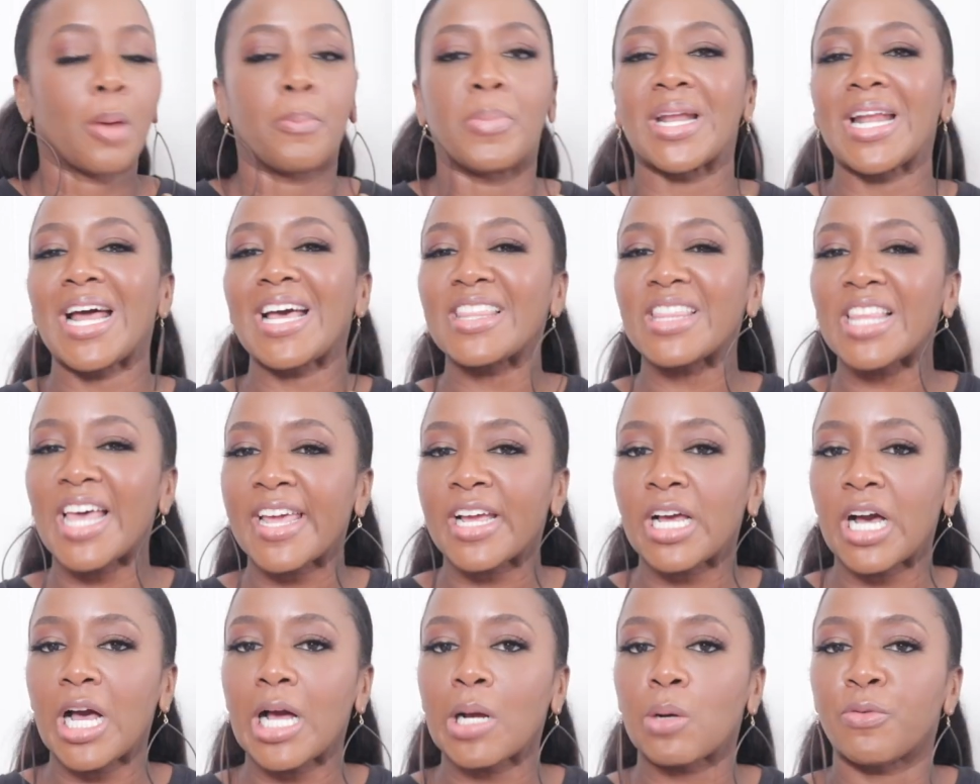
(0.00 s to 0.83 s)
but I
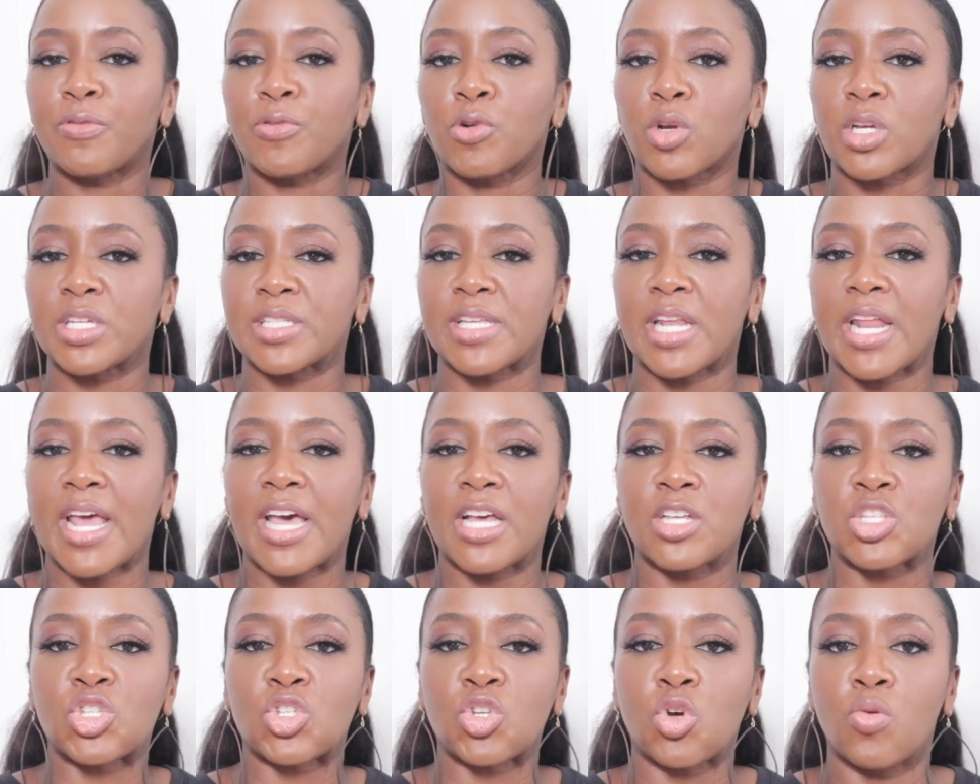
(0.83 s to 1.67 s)
like Aquaphor because it
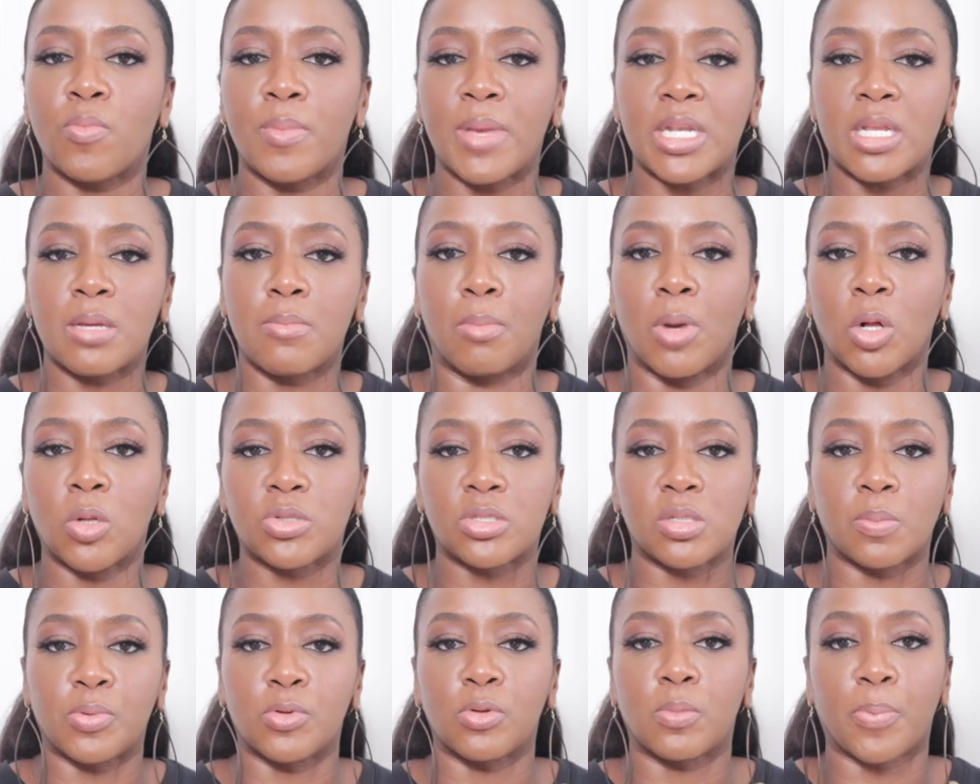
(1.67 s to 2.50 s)
has so many
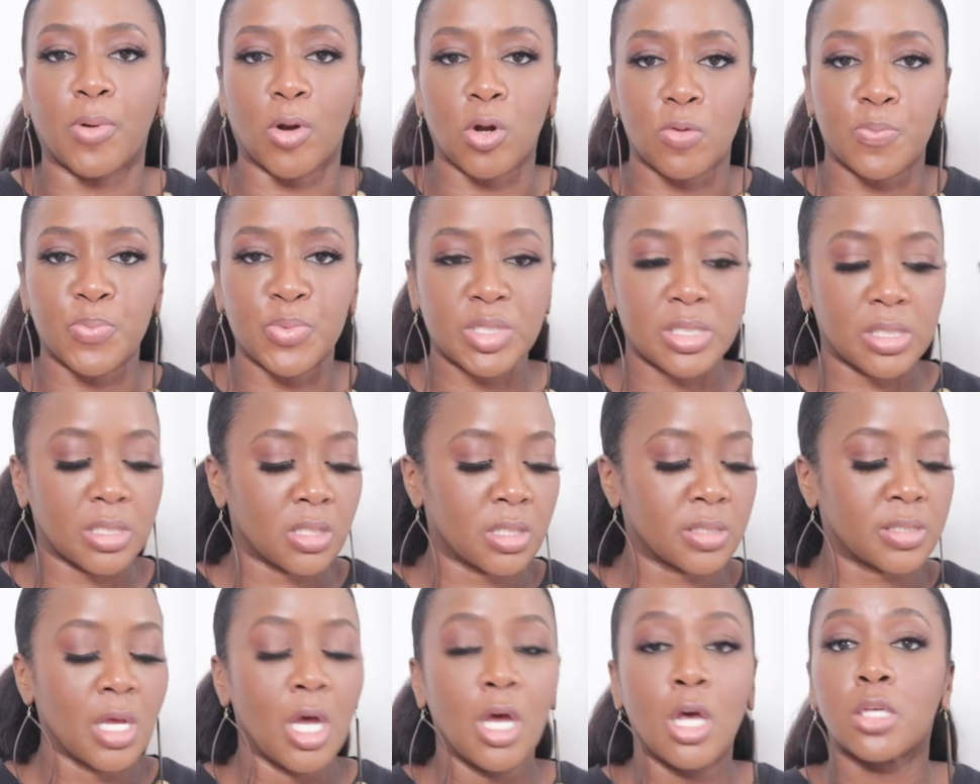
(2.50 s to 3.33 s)
multiple
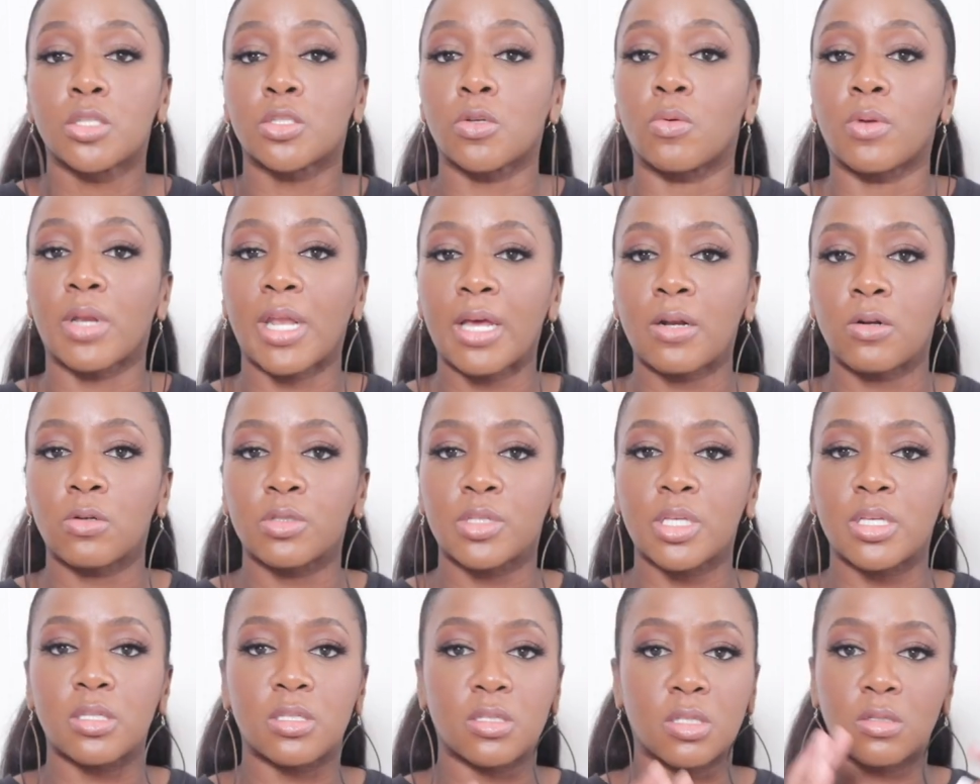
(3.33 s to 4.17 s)
purposes. So not
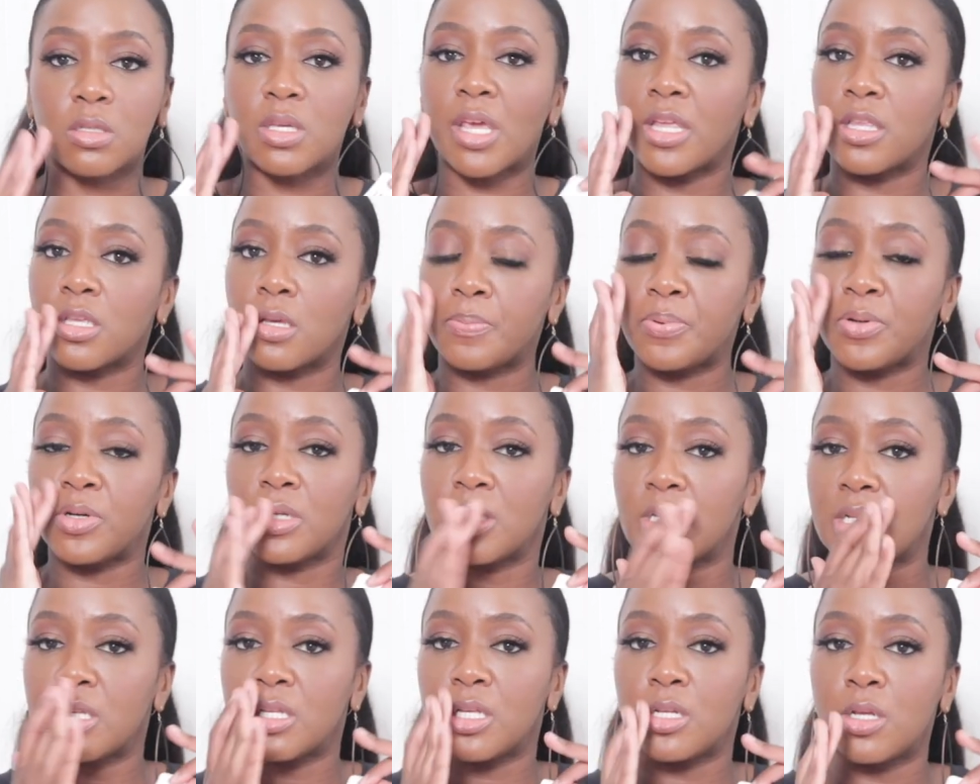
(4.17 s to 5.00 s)
only can you put
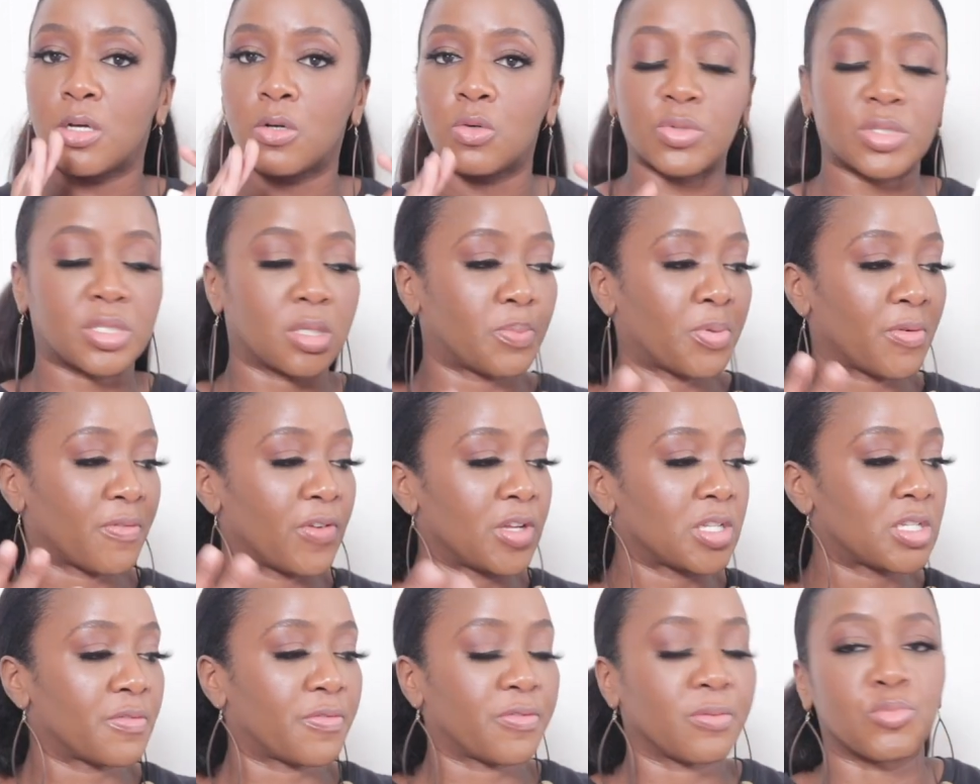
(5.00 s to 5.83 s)
it in your nose to
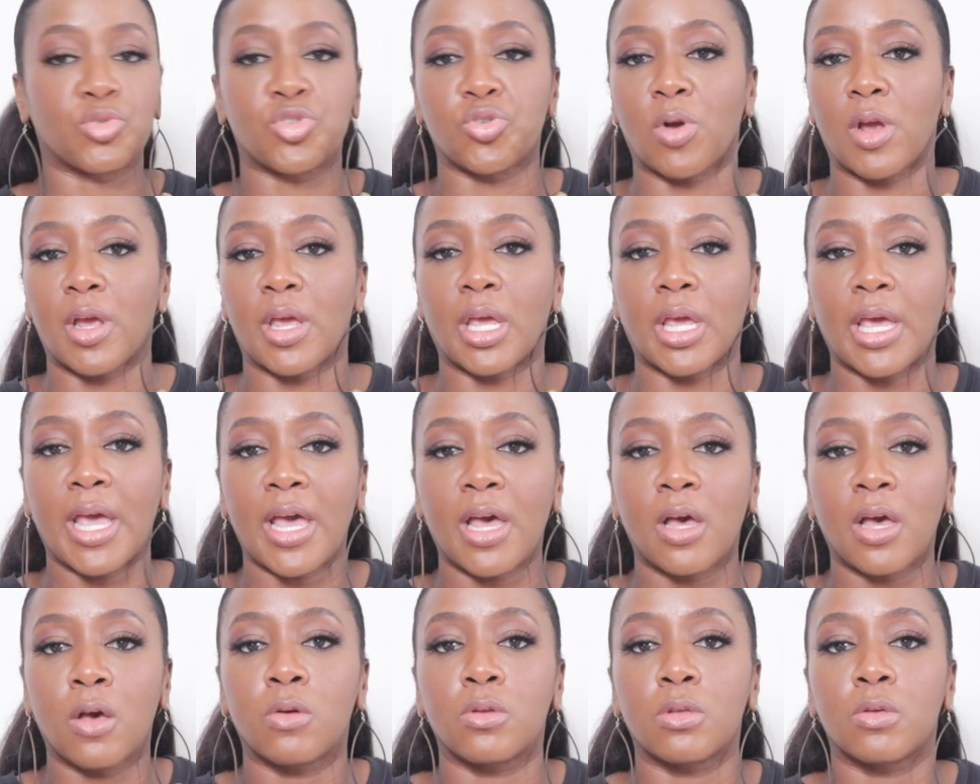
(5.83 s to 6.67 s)
prevent it from drying
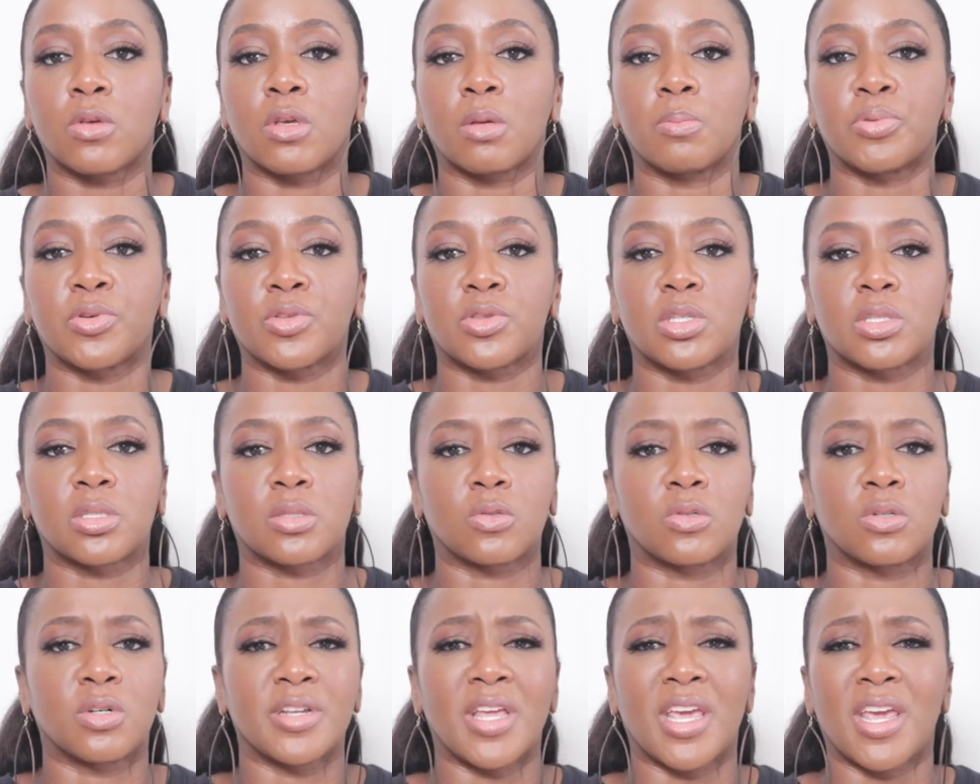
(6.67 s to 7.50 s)
out, you can put this
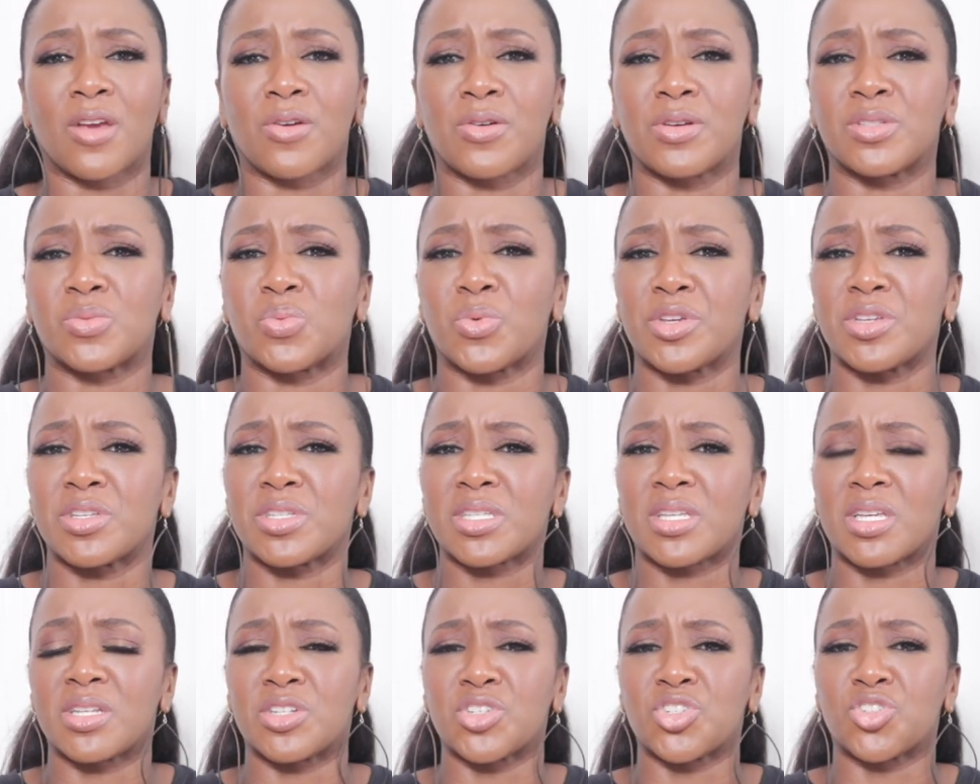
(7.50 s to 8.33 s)
on areas where your
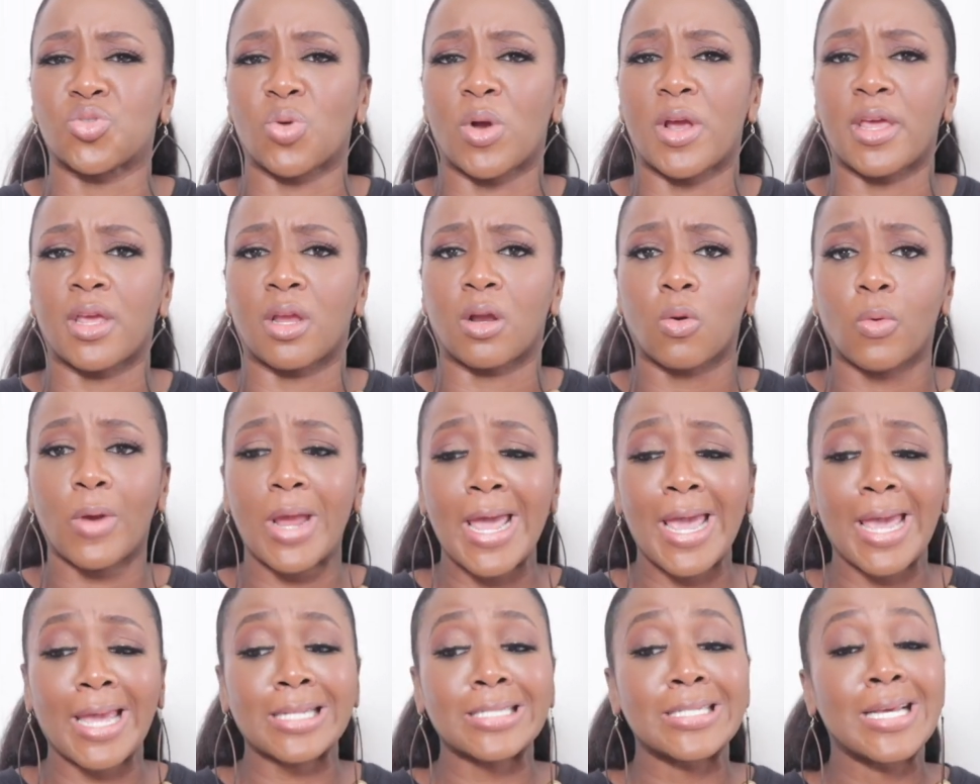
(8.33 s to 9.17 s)
skin is dry and
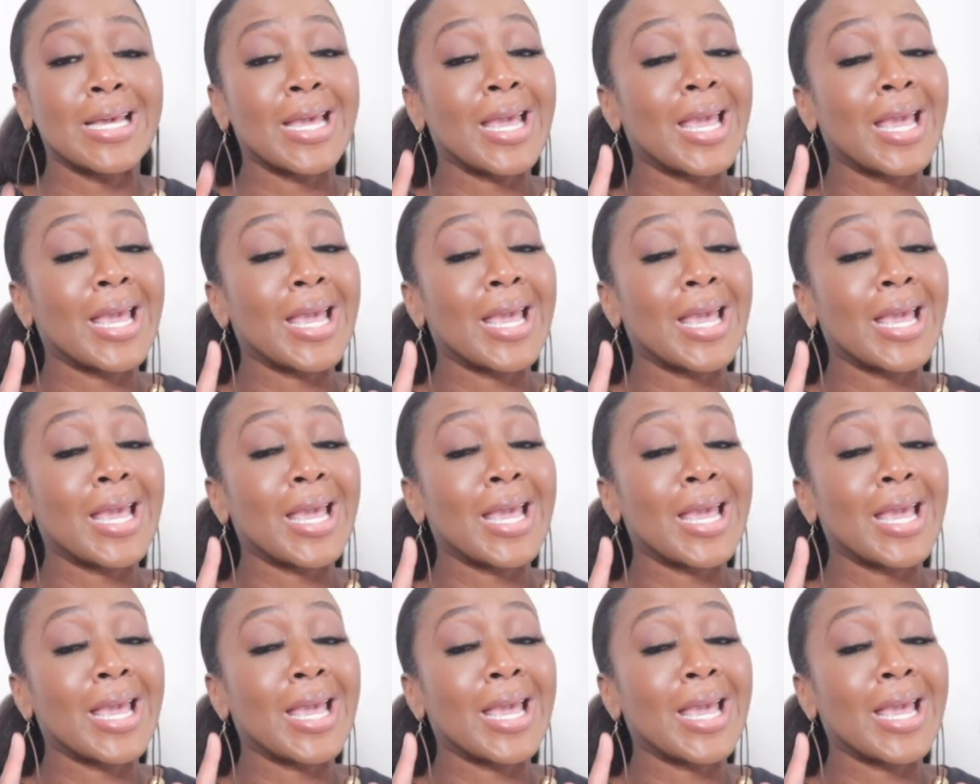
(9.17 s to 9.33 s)
cracked,